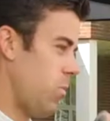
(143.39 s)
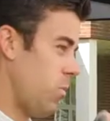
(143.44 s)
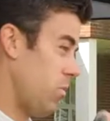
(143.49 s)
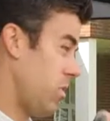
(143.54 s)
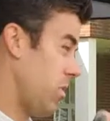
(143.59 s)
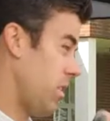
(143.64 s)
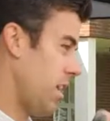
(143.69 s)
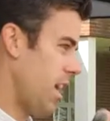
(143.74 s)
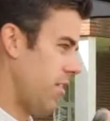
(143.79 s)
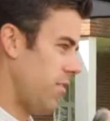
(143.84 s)

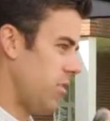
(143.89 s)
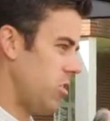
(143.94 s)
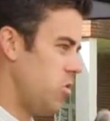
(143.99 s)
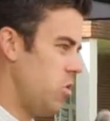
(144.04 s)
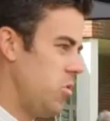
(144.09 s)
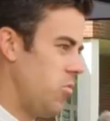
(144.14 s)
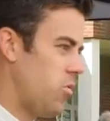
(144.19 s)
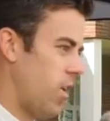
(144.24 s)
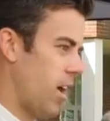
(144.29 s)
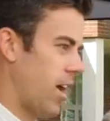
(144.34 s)
for the
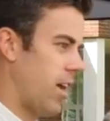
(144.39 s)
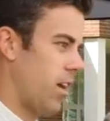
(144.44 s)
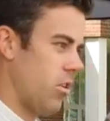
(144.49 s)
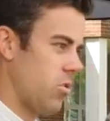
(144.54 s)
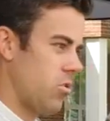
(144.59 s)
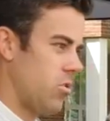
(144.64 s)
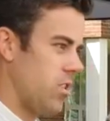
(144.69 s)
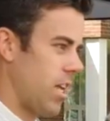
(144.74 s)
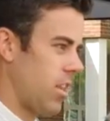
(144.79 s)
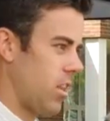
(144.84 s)
Mazda
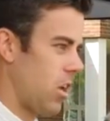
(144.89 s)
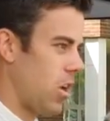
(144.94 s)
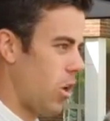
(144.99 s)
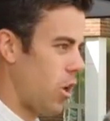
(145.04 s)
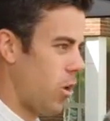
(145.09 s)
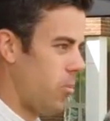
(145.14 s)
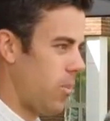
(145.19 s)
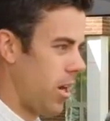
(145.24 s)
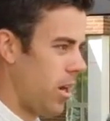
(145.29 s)
Motorsports.